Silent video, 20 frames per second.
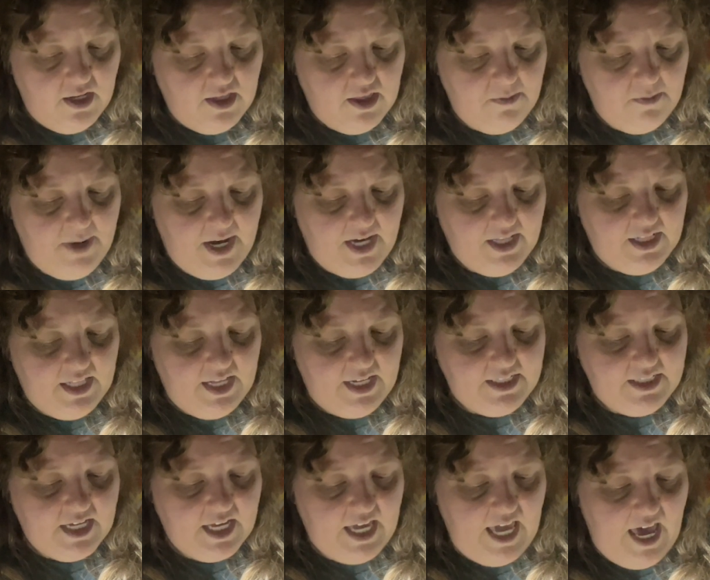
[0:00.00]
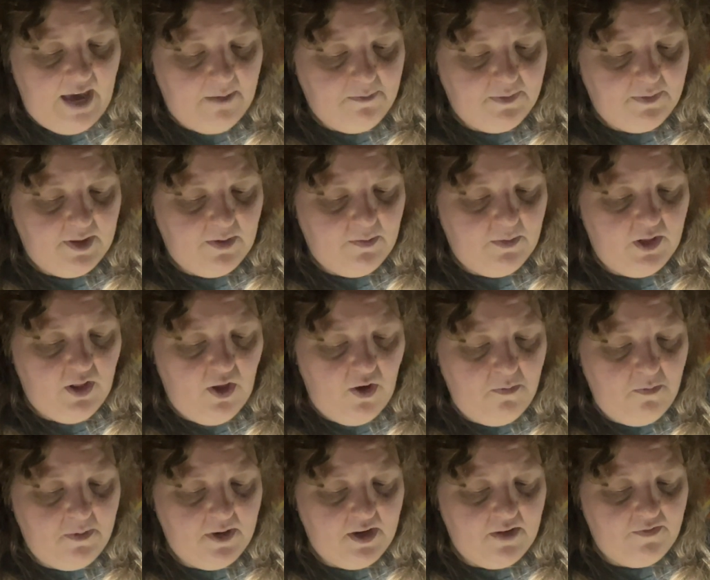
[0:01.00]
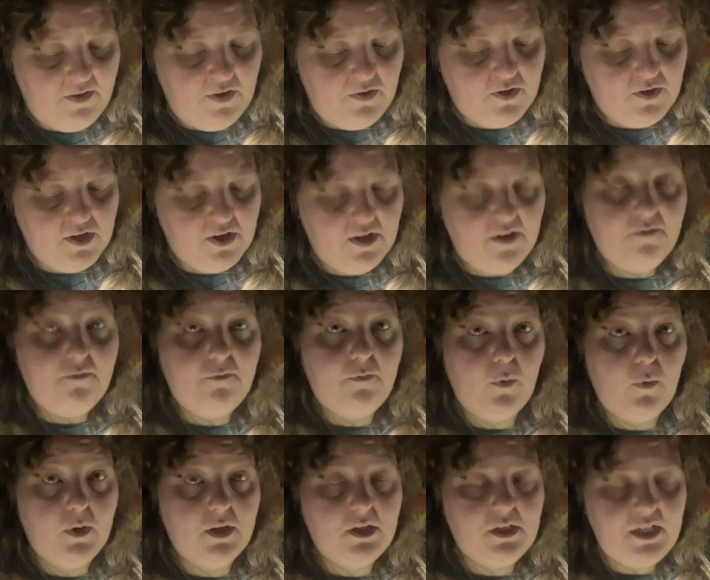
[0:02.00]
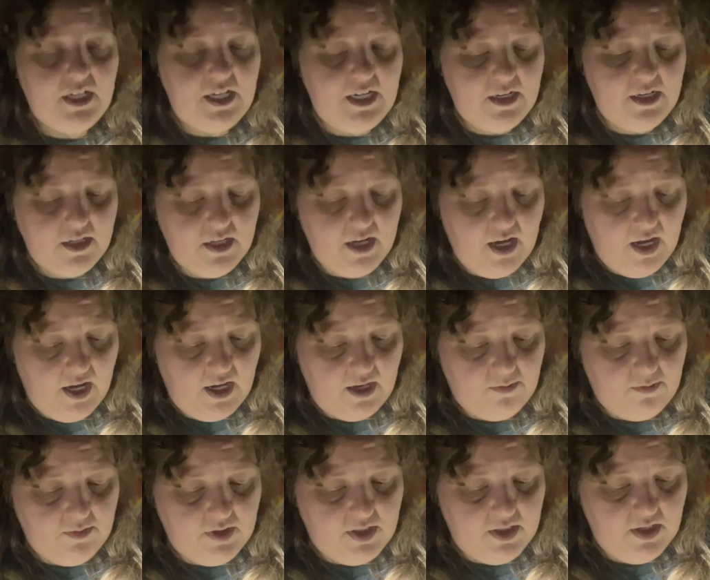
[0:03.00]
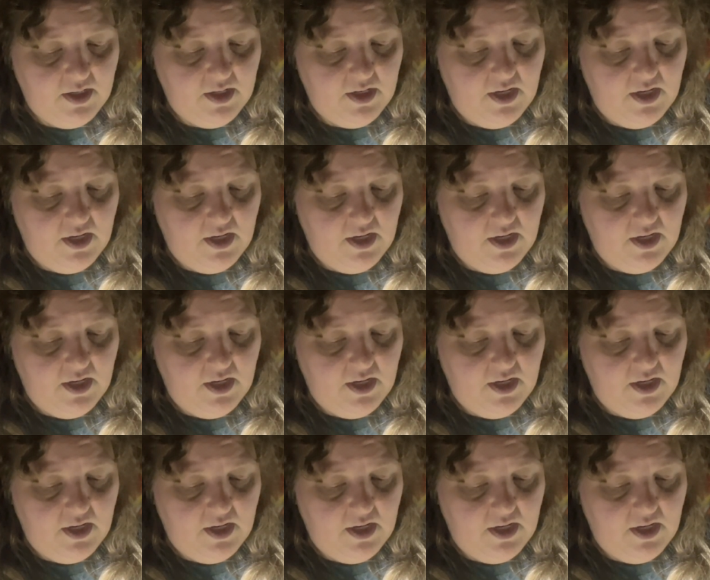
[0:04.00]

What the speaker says: The bottle has a cap that will open if you turn it 14 times.